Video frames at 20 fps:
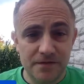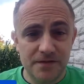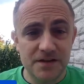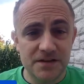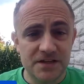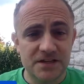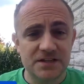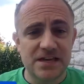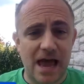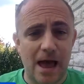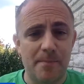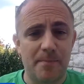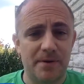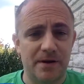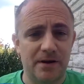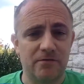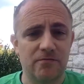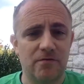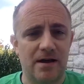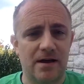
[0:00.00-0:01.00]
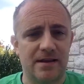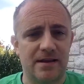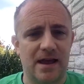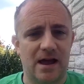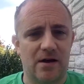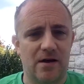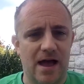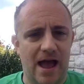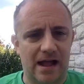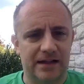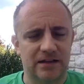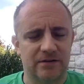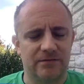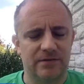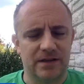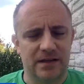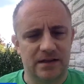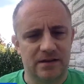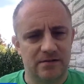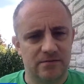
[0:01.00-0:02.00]
this is happening right now,
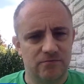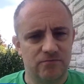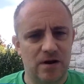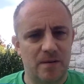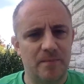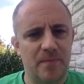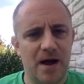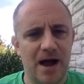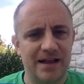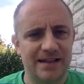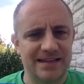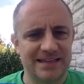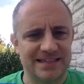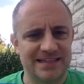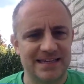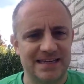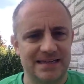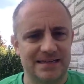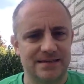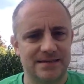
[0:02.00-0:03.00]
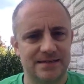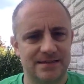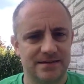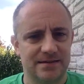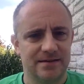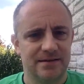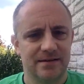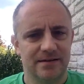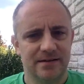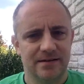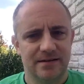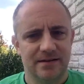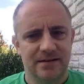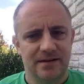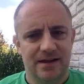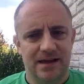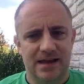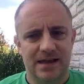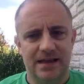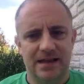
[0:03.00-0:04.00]
actively, right behind the scenes.
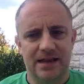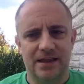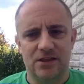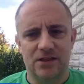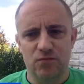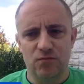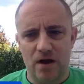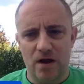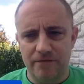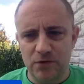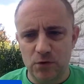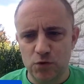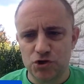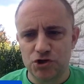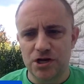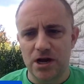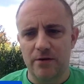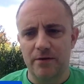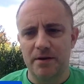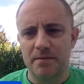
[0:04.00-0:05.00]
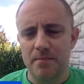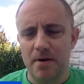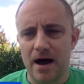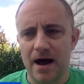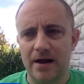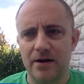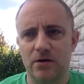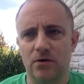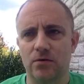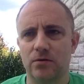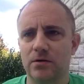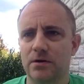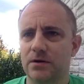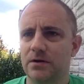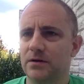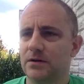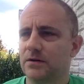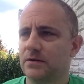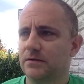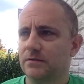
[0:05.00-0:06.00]
And again, the revenue sharing model
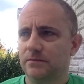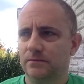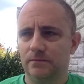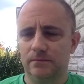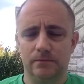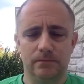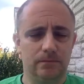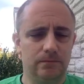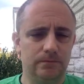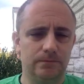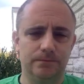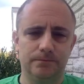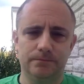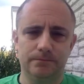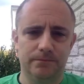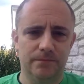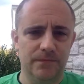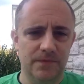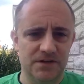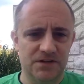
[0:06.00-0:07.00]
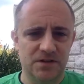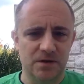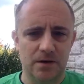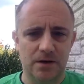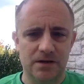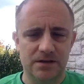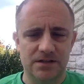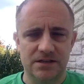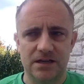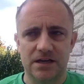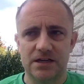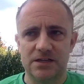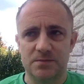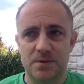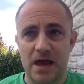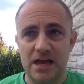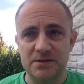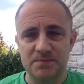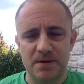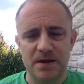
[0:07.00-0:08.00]

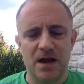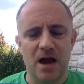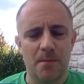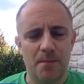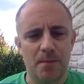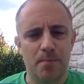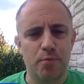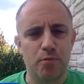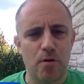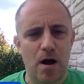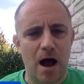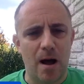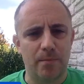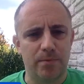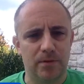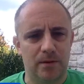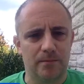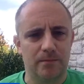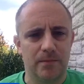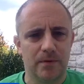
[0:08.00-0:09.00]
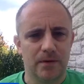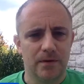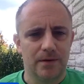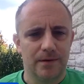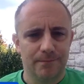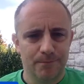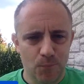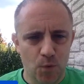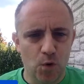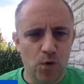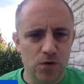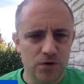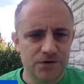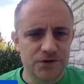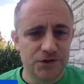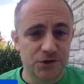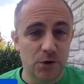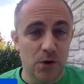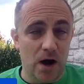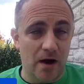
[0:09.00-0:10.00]
has become a problem, more
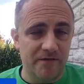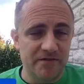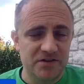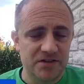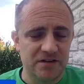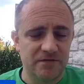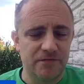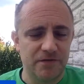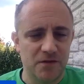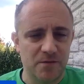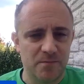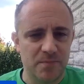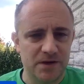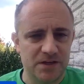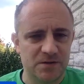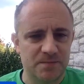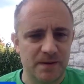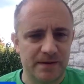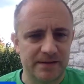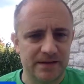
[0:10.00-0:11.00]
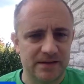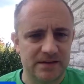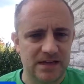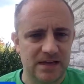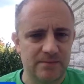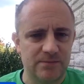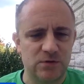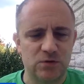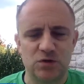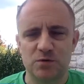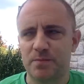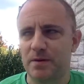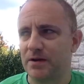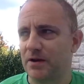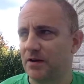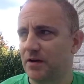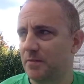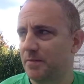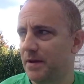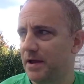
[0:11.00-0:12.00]
so obviously for the big spending teams who
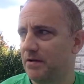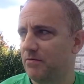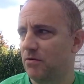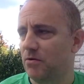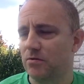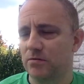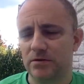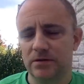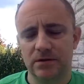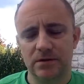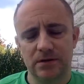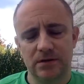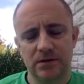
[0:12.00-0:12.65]
spend on their payroll.